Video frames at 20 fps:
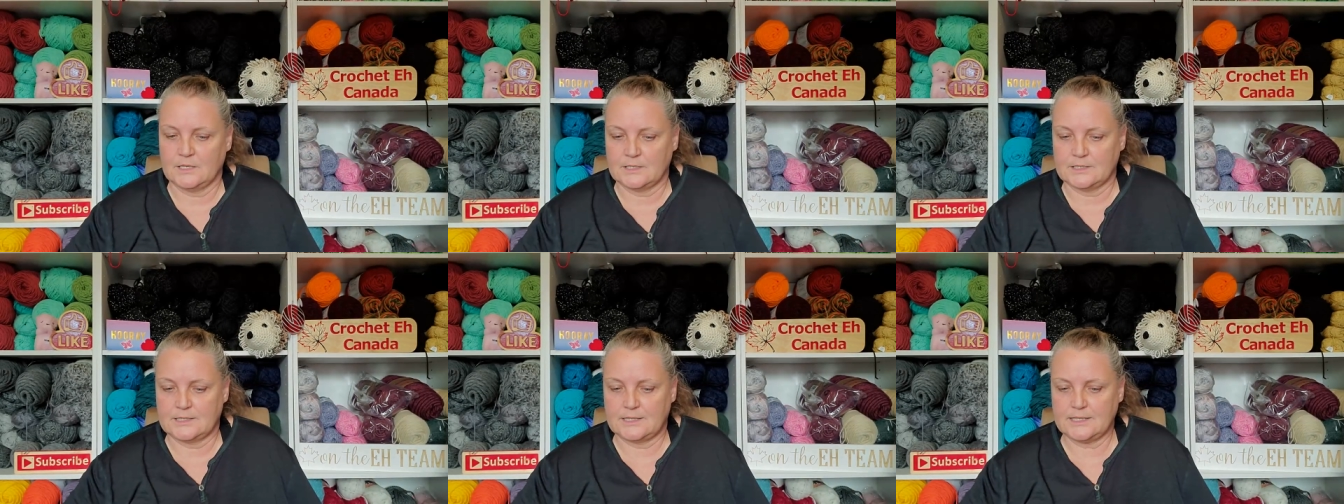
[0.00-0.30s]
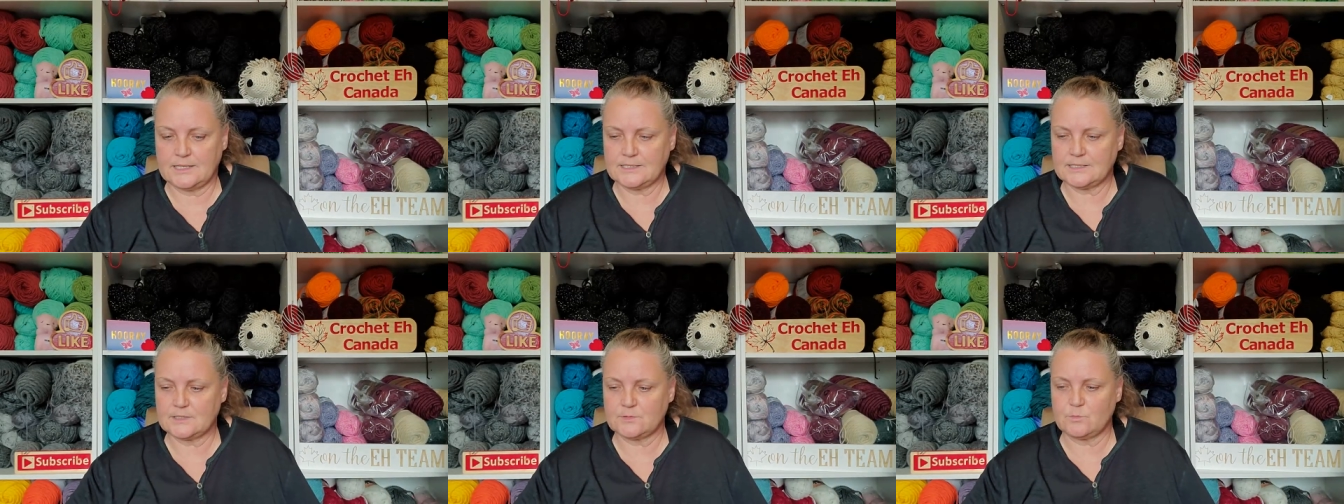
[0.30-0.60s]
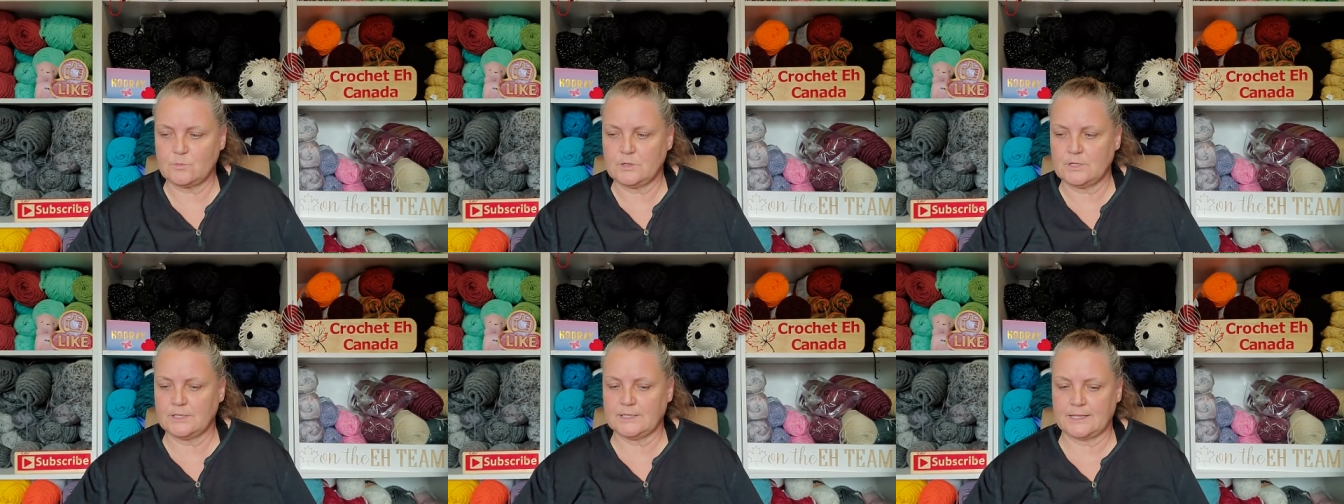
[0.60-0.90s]
this
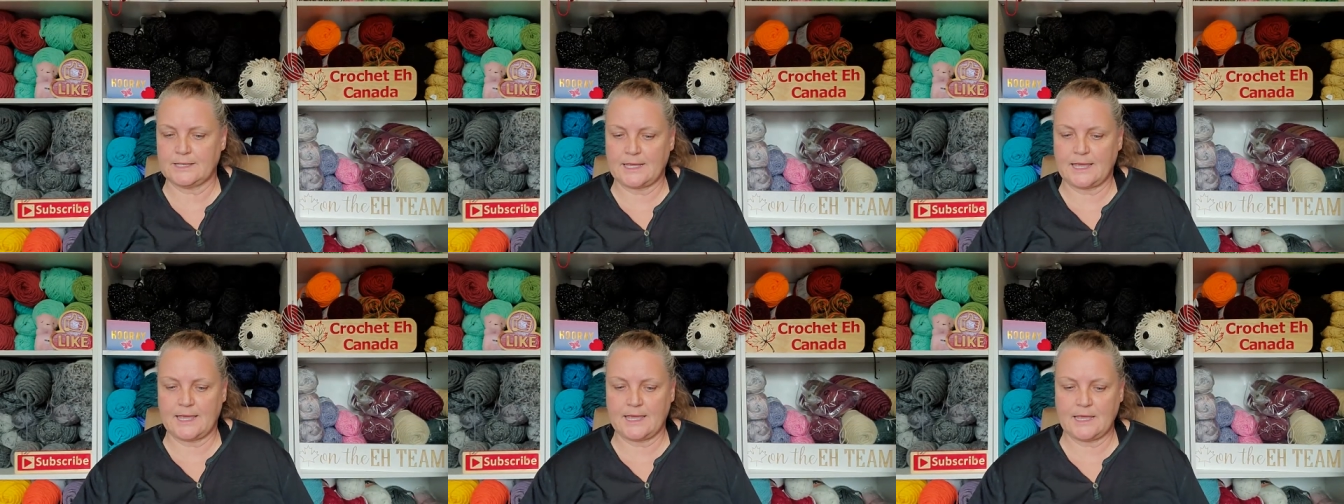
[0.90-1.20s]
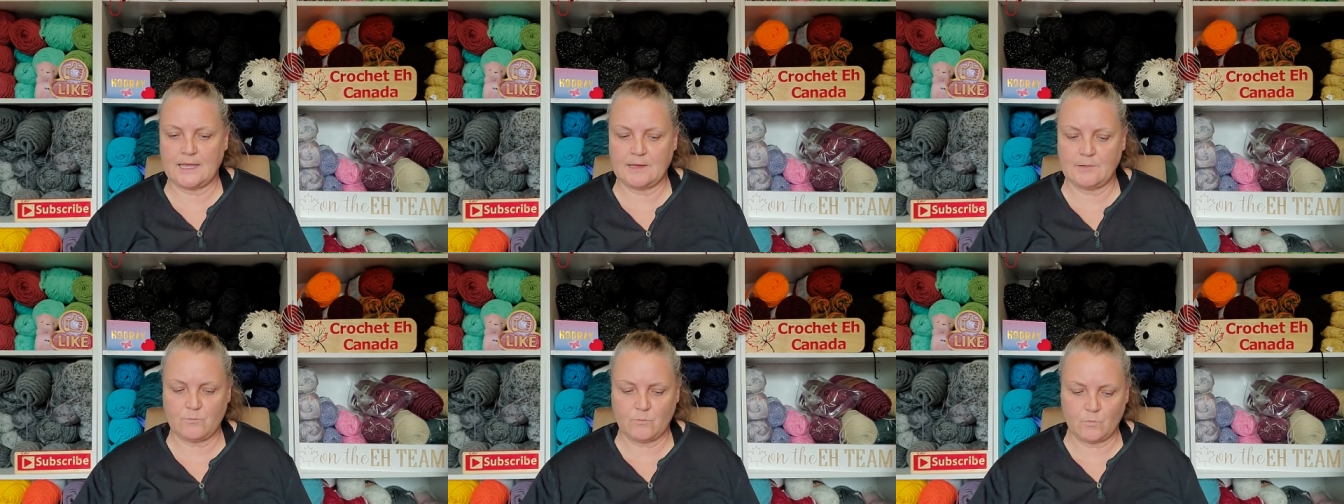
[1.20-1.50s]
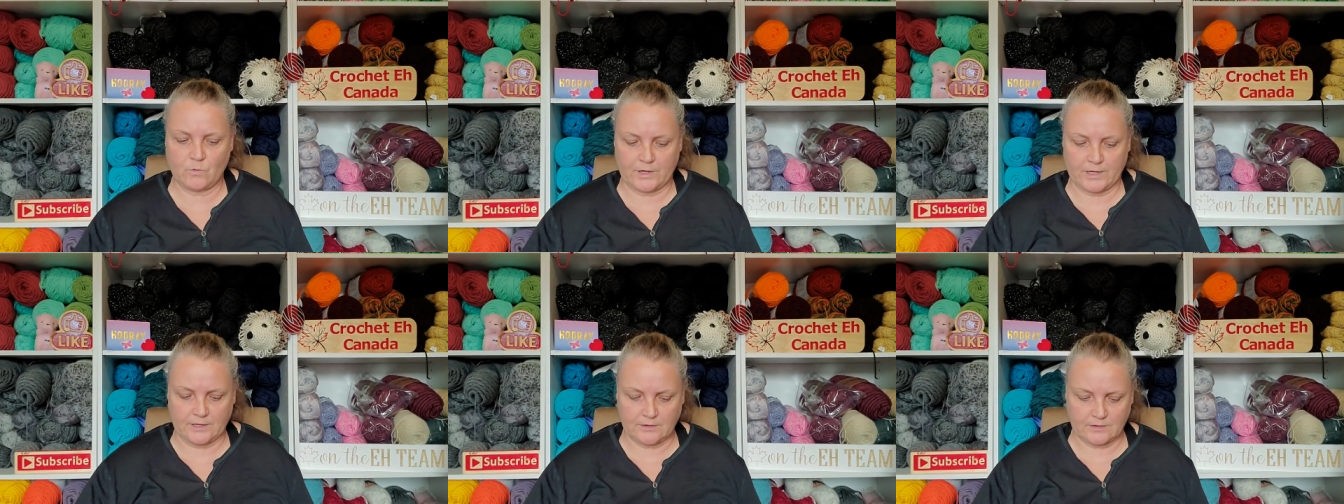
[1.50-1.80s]
one came
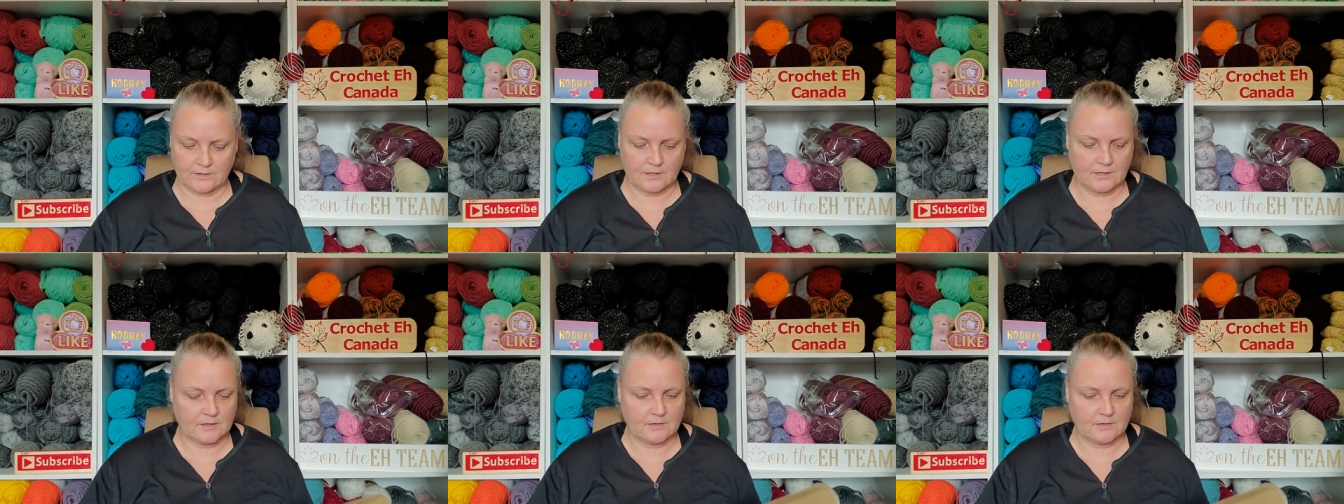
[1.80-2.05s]
with